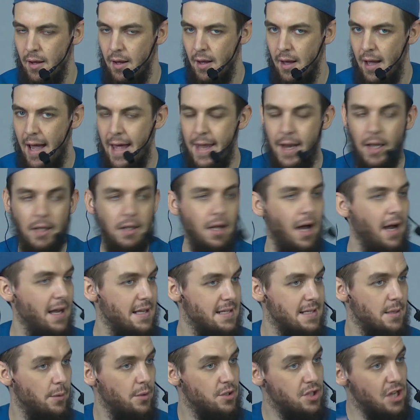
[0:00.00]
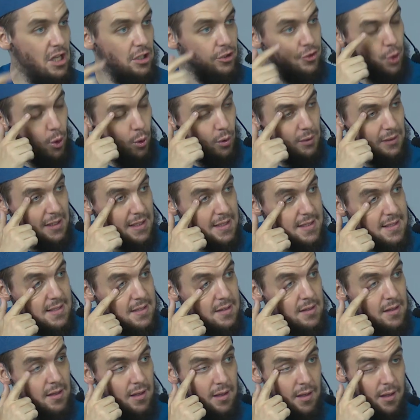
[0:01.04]
And Allah Azza wa Jal told us,
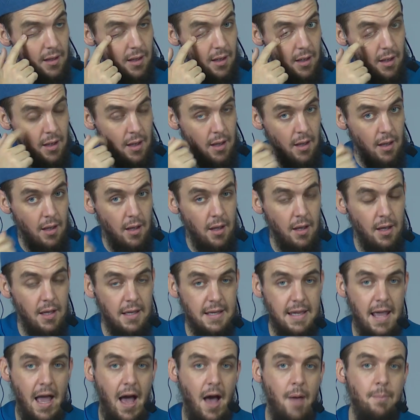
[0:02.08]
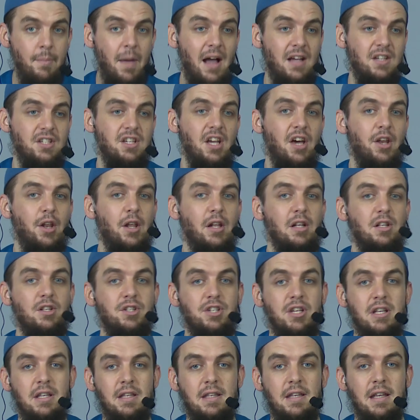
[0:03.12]
Ya ma'shar
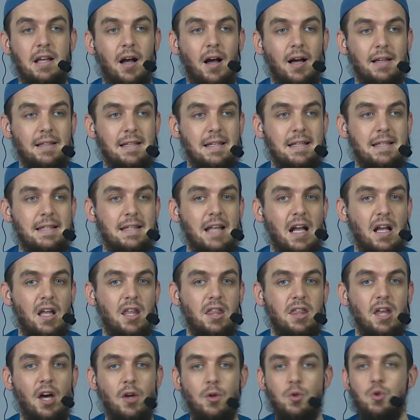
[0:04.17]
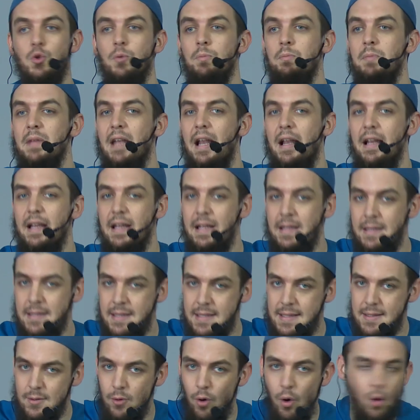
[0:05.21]
al-jinni qad istakthartum min
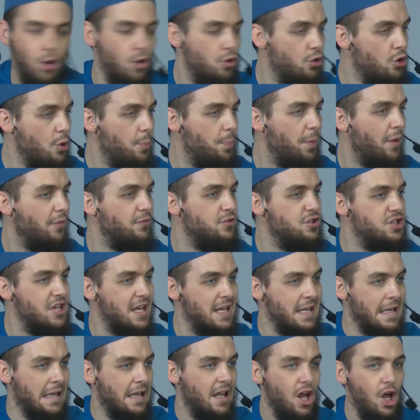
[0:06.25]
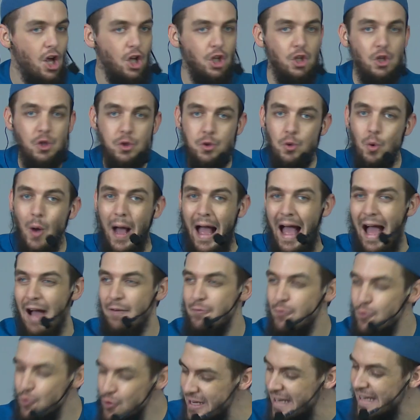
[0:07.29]
al-ins. O group of jinn, you have
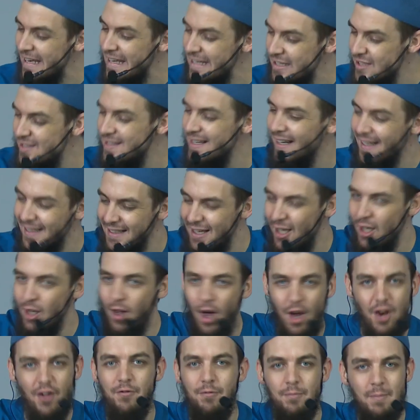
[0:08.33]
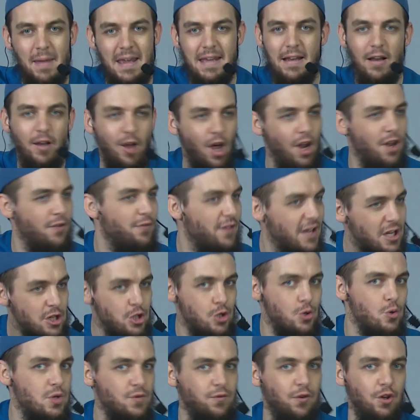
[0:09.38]
really made a lot of
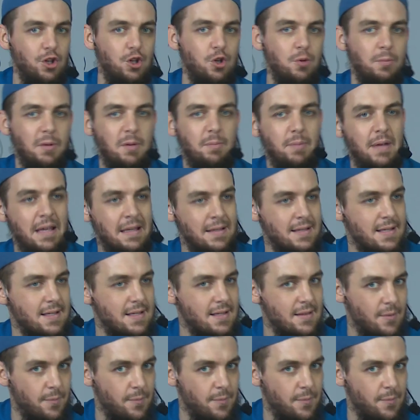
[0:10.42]
issues for human beings.